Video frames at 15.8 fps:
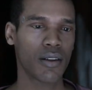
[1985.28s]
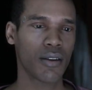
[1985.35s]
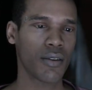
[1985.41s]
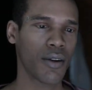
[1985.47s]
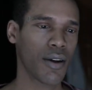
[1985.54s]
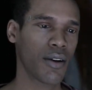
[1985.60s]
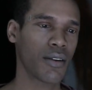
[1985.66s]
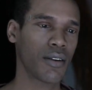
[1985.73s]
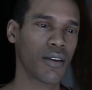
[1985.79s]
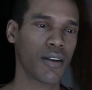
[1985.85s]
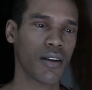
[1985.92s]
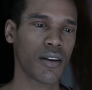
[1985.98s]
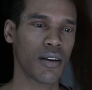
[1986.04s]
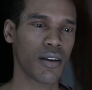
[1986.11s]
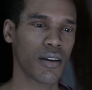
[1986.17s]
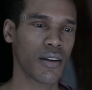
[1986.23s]
And then Josh
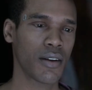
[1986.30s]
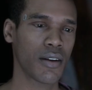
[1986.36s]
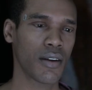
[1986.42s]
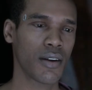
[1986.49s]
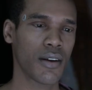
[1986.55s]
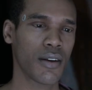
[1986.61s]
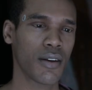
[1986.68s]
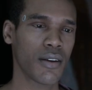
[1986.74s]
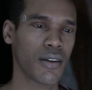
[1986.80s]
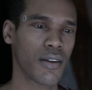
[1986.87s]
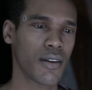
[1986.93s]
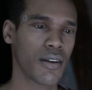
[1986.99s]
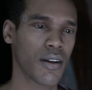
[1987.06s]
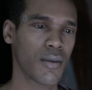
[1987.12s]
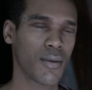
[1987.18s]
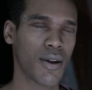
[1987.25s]
goes, oh wait, I was gonna
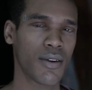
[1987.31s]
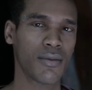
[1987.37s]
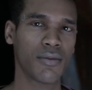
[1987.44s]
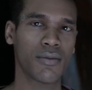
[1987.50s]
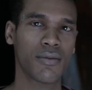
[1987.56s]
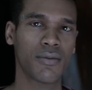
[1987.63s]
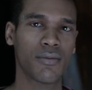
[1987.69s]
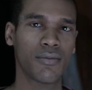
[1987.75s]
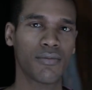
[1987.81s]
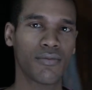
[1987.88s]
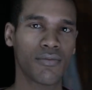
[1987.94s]
say Josh's goes down.